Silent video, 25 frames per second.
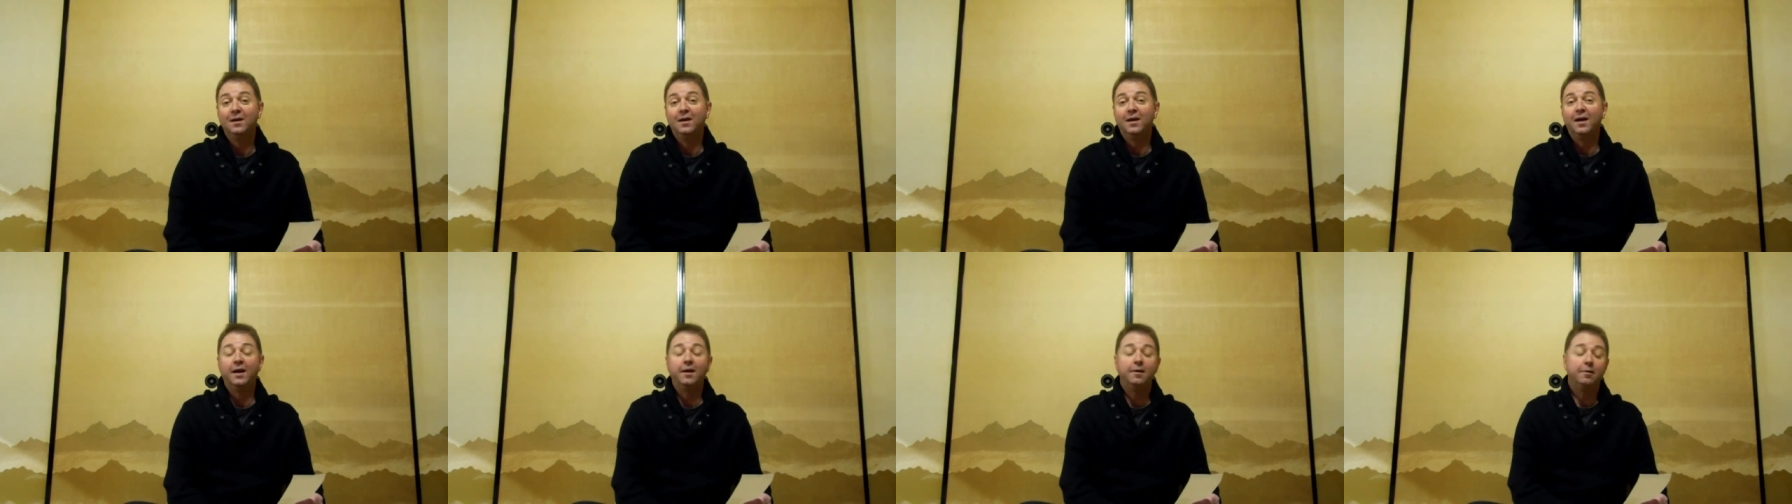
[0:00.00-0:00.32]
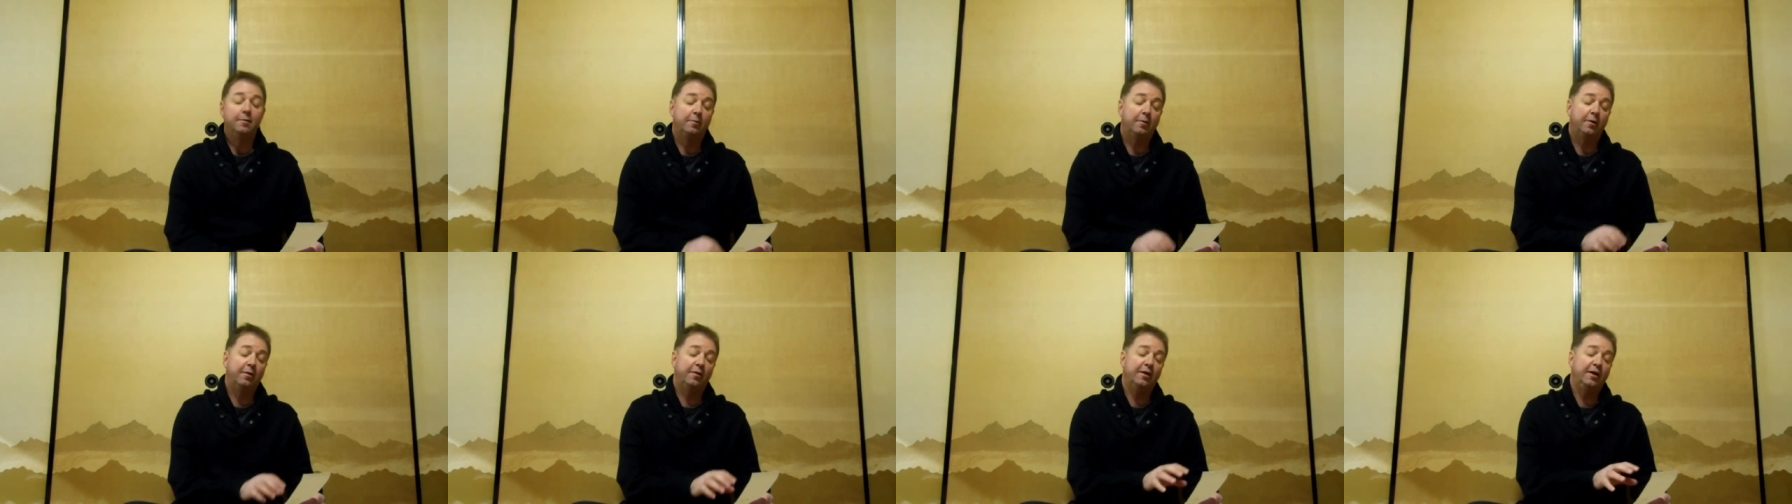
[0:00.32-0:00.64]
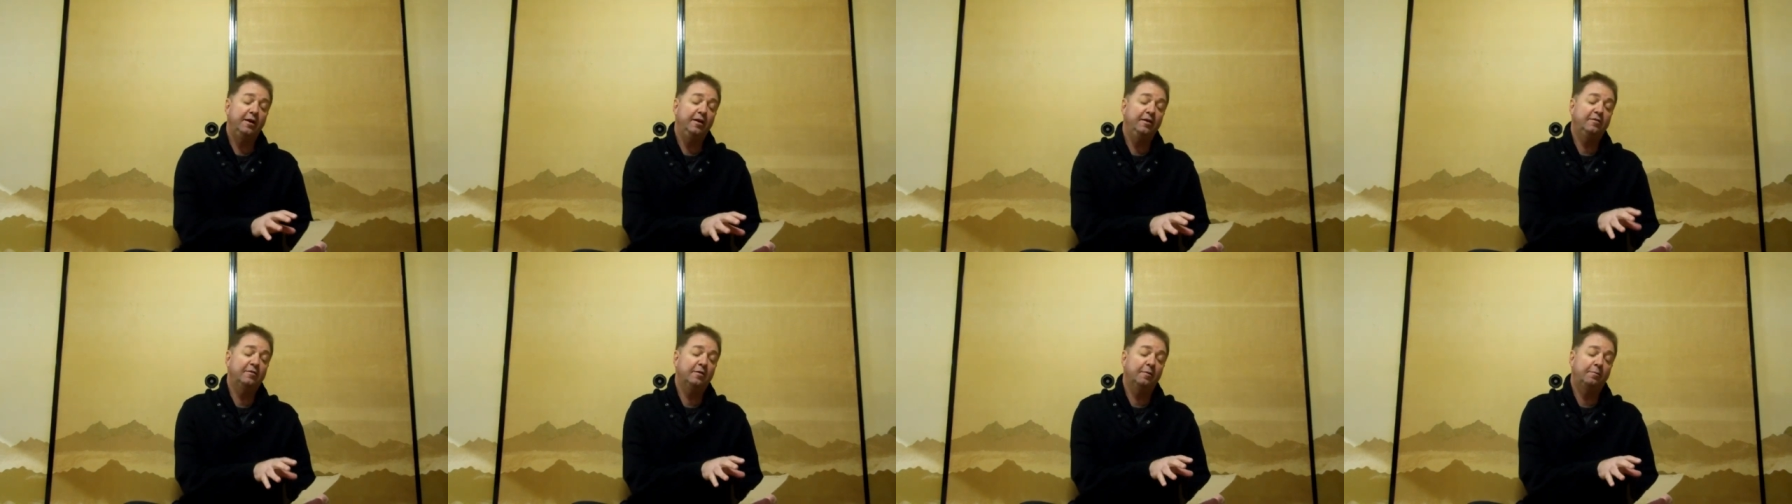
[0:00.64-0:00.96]
And
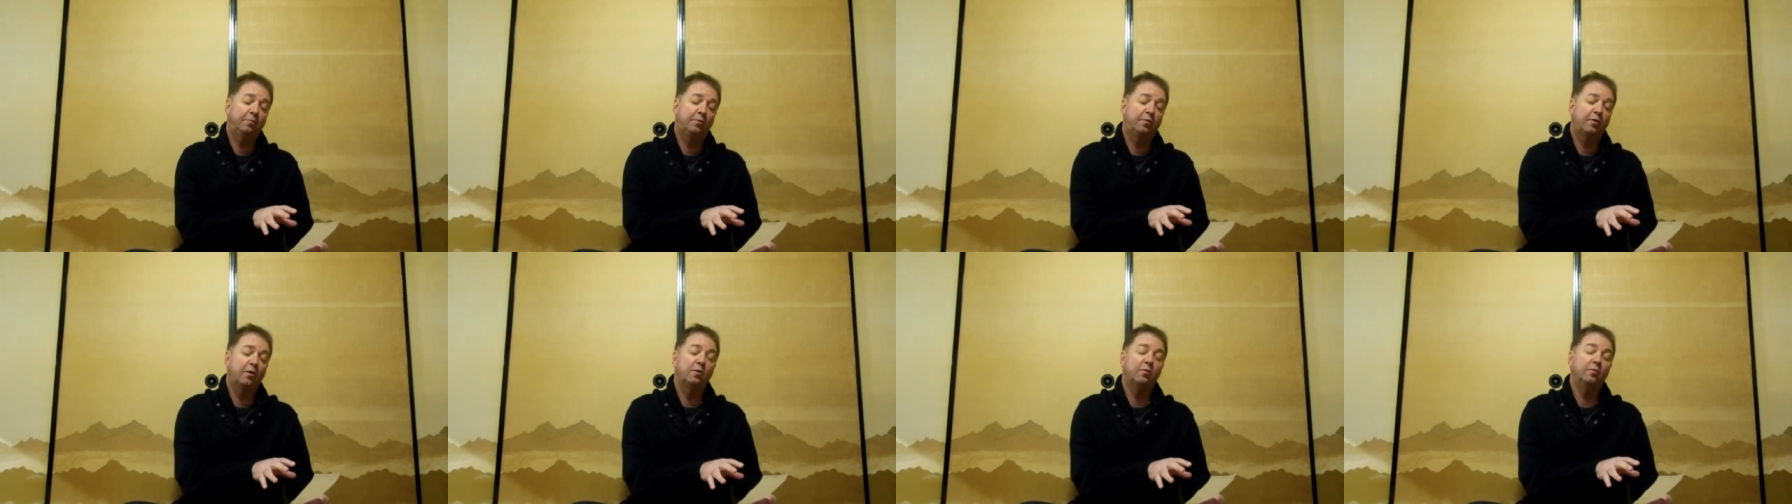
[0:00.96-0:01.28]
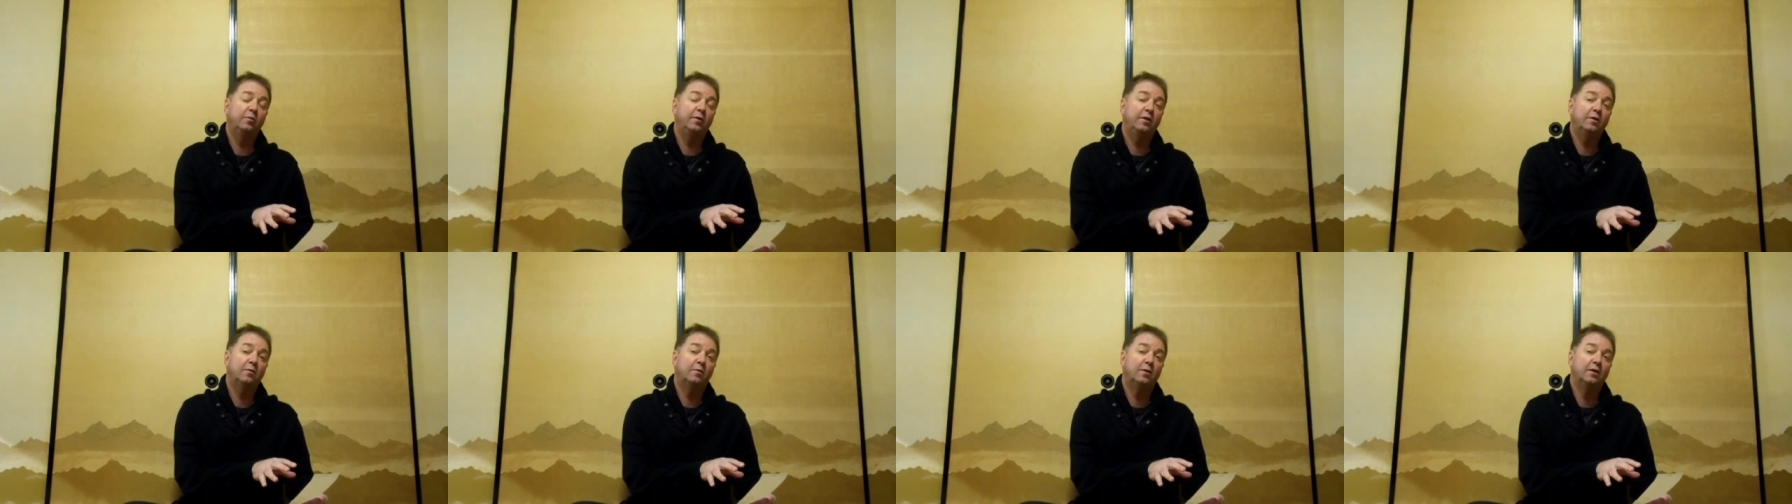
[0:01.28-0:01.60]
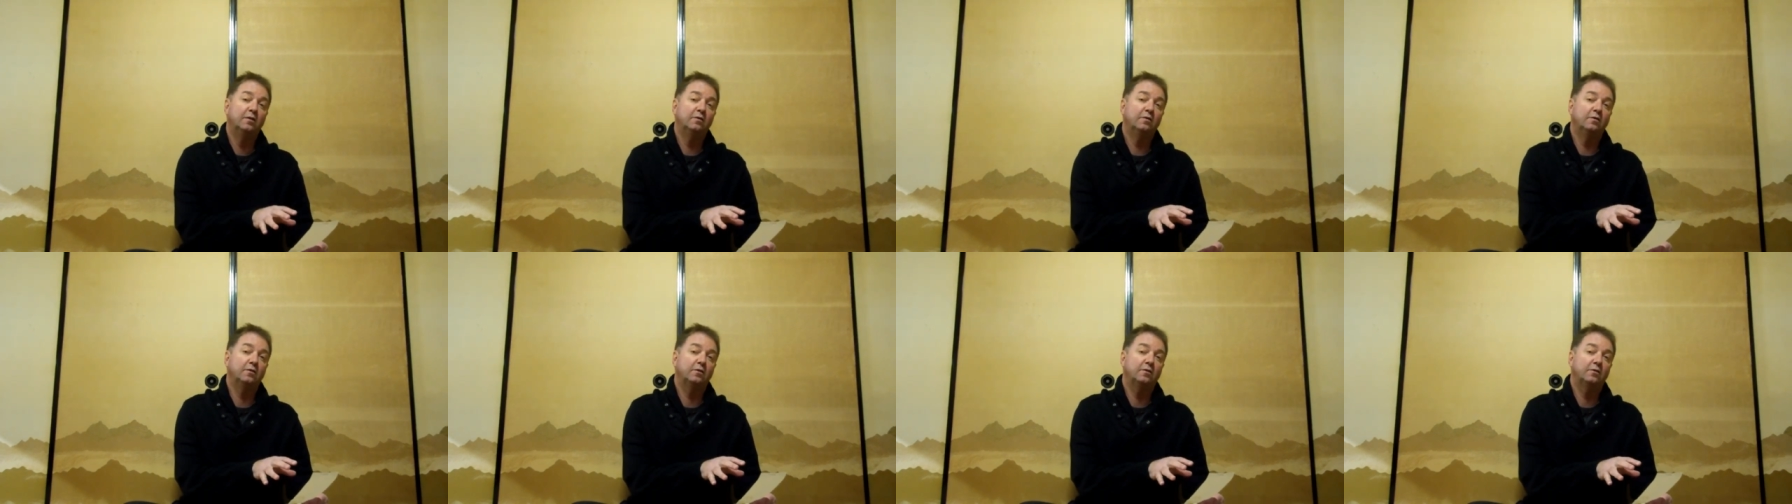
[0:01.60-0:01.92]
these are probably the
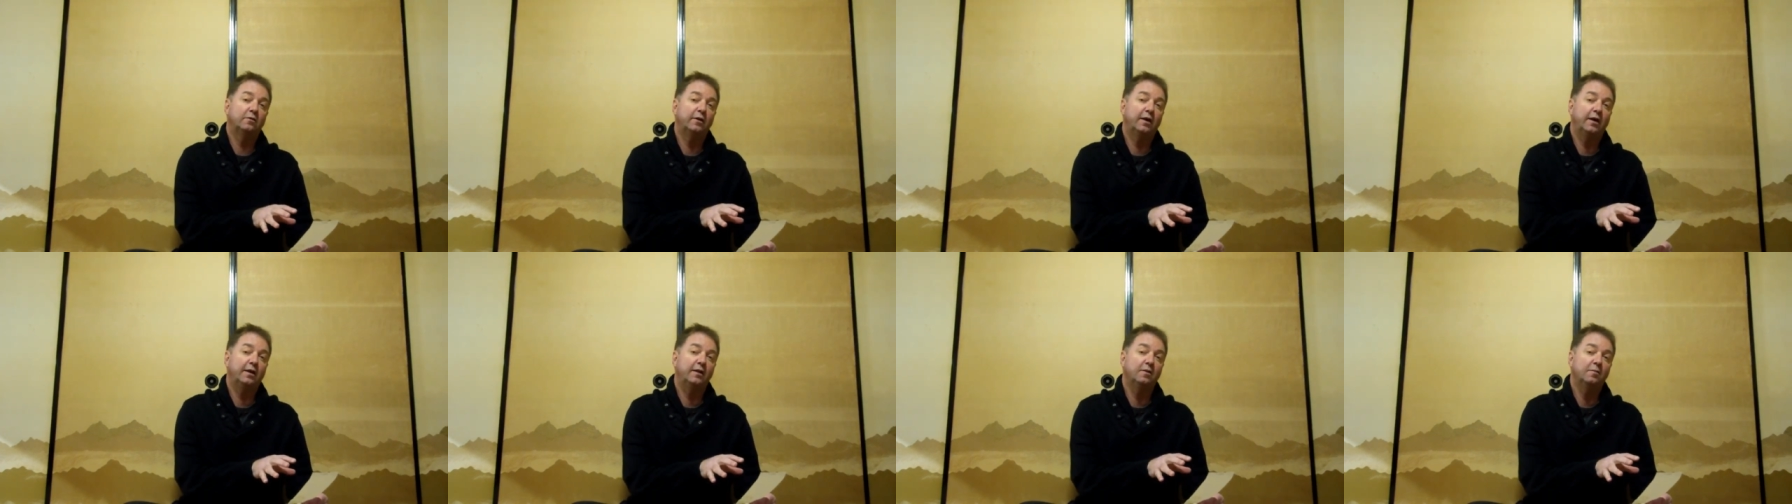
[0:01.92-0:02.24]
ones that create